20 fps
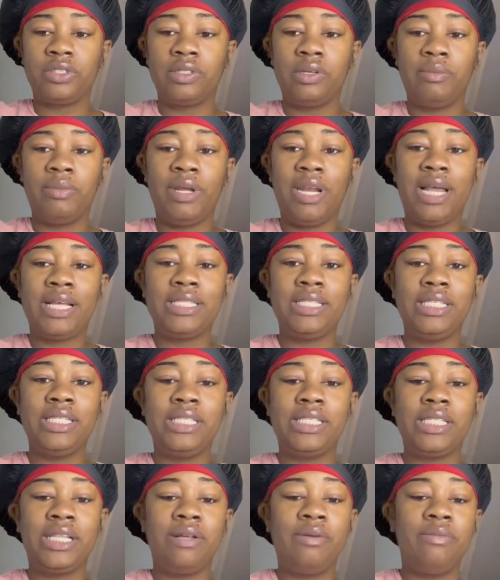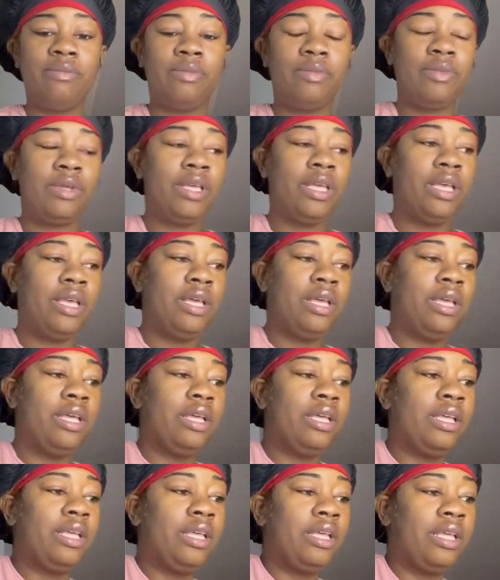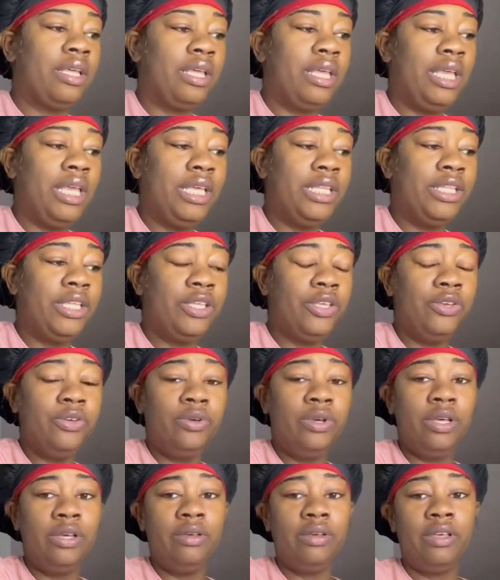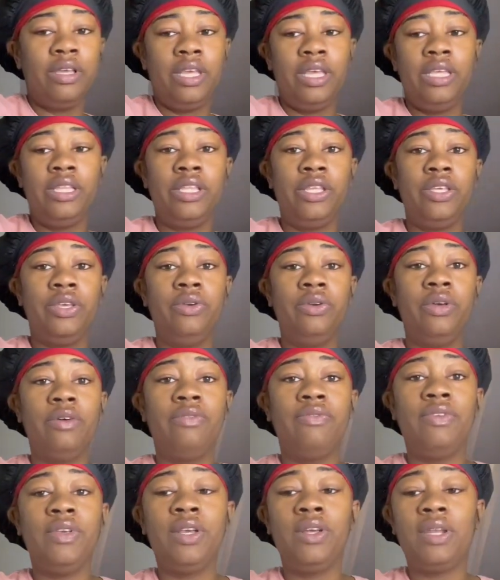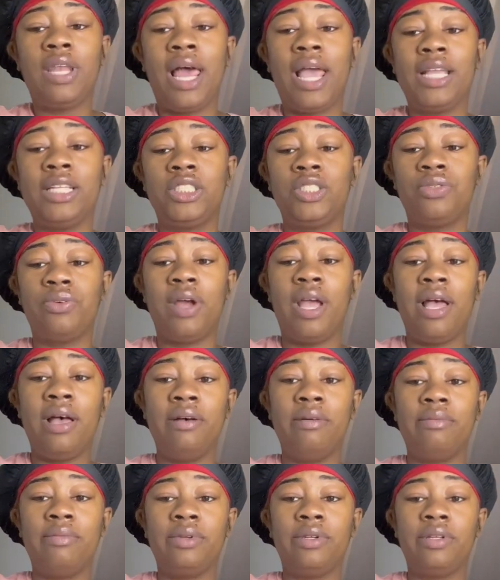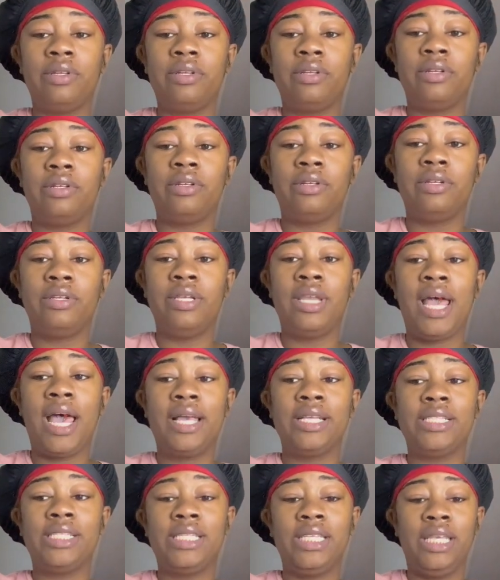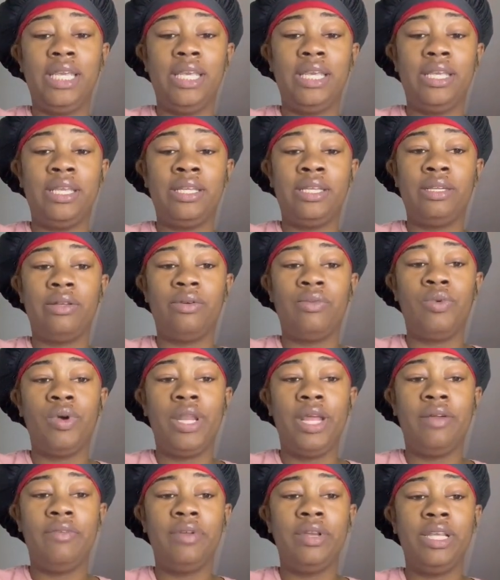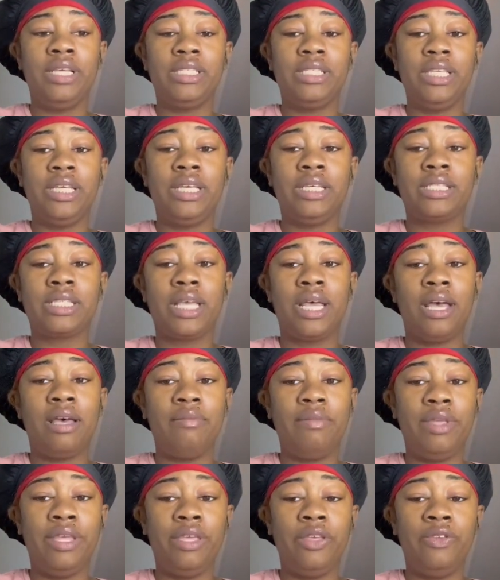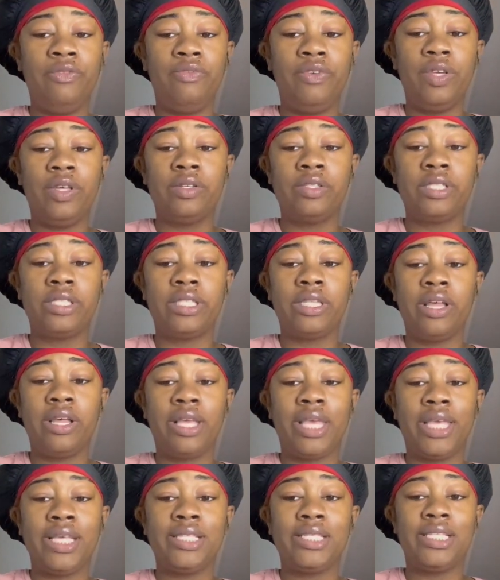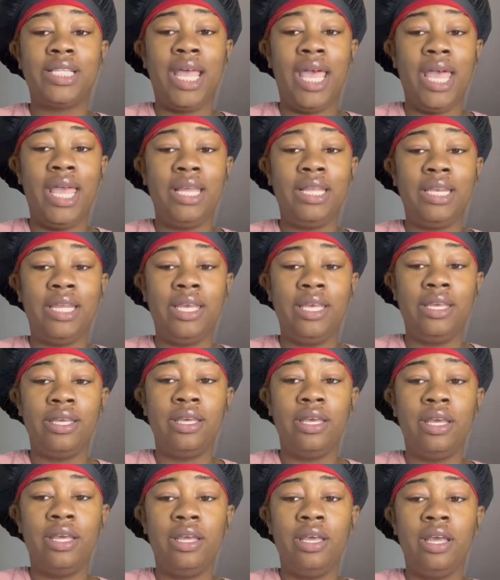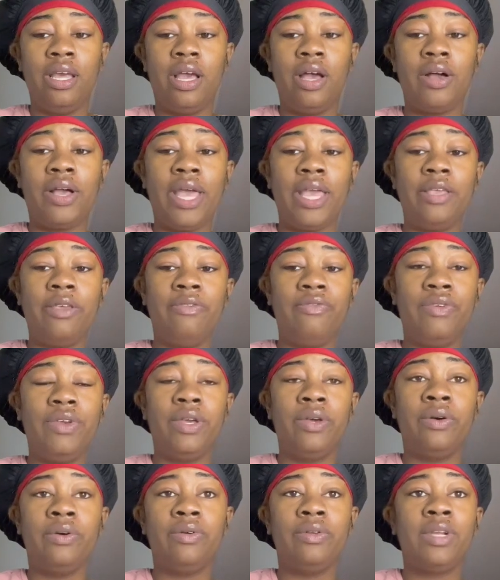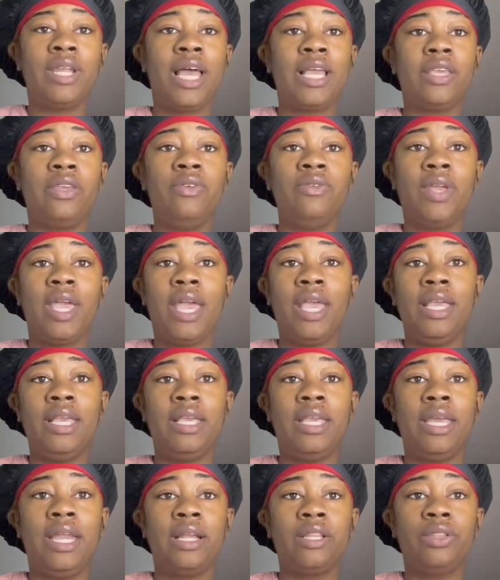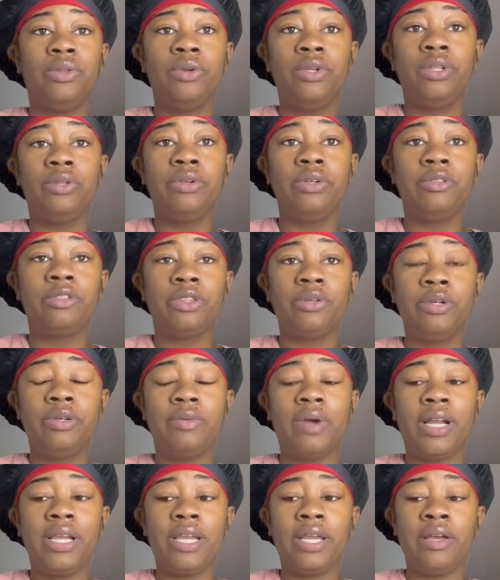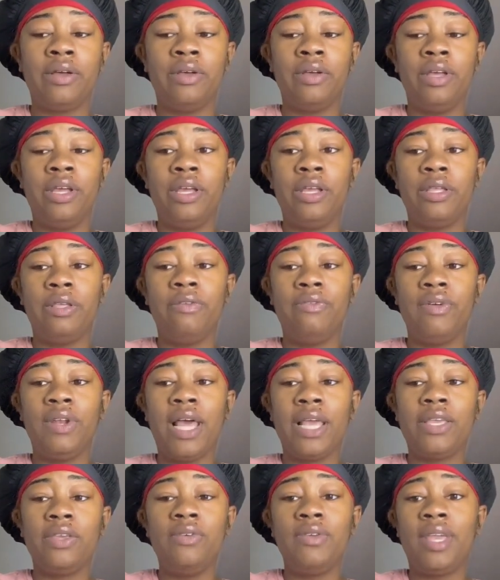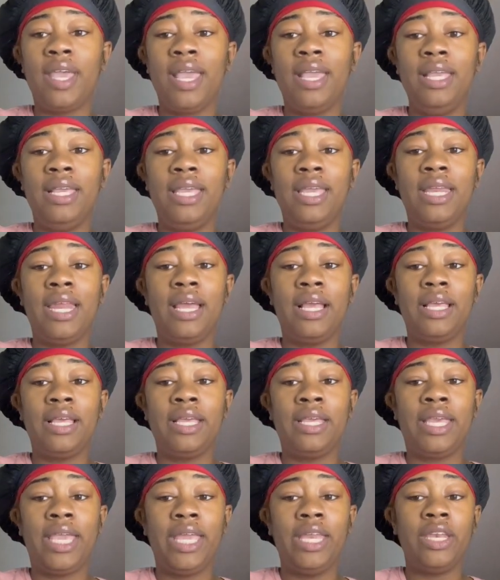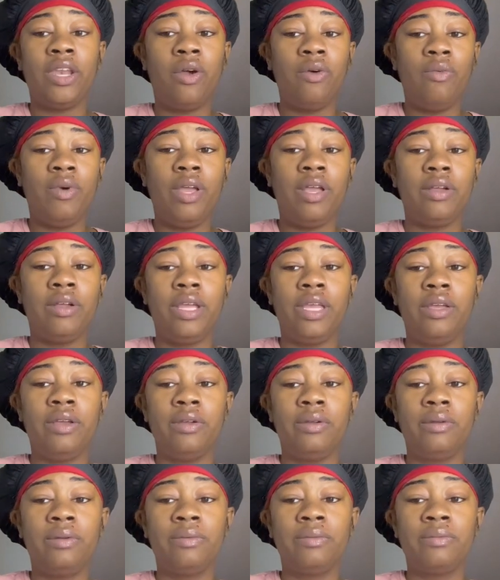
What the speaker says: But I see some, either you could feel like trapped, not seeing whatever this is coming. You feel stuck and stagnant. Okay, you feel like you can't get a 333 right now. You feel like you can't get nowhere here.